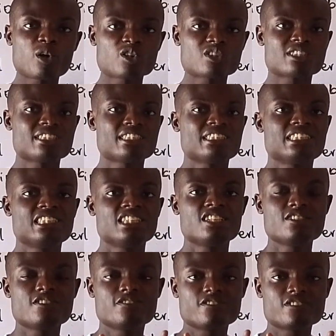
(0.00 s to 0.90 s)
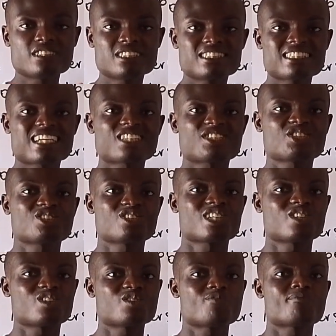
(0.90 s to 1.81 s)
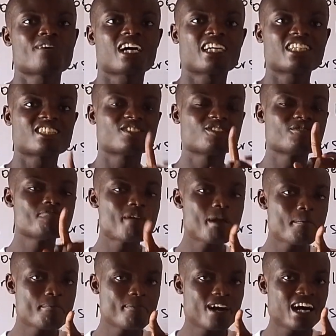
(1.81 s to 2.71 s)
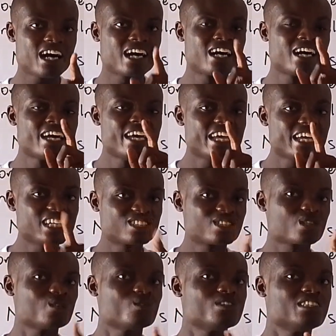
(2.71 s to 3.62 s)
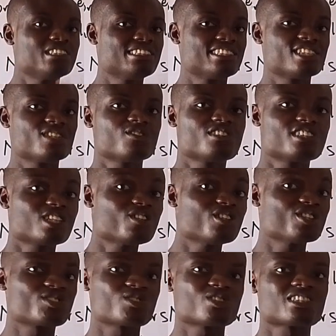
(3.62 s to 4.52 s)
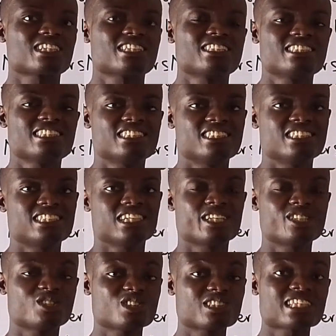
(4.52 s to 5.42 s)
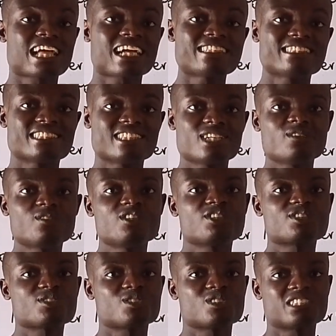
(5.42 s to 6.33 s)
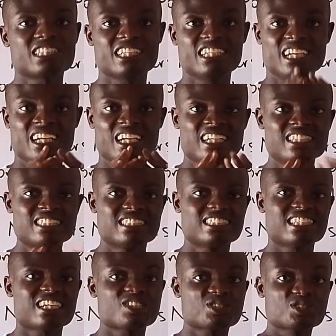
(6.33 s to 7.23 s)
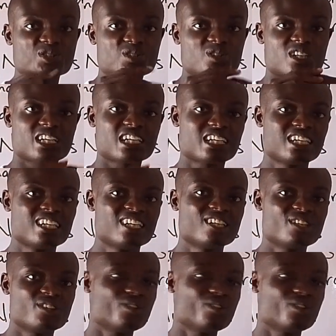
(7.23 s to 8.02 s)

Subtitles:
positive natural numbers. Remember, excluding 0. 0 is not an integer, just like 0 is not a natural